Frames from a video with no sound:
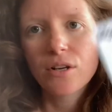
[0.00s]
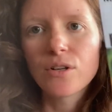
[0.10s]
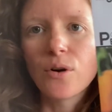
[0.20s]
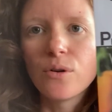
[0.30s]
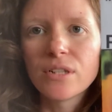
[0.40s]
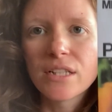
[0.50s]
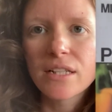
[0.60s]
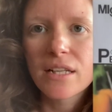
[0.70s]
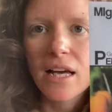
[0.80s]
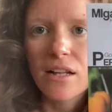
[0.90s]

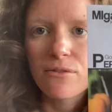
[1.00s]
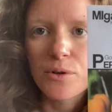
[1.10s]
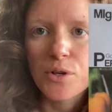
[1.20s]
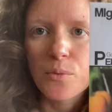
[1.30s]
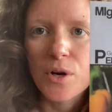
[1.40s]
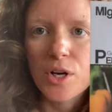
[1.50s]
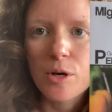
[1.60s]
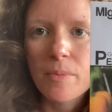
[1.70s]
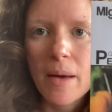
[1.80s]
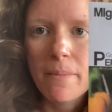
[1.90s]
Golden California Wonder
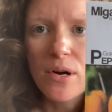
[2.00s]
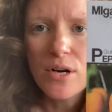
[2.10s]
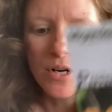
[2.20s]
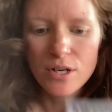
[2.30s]
Pepper.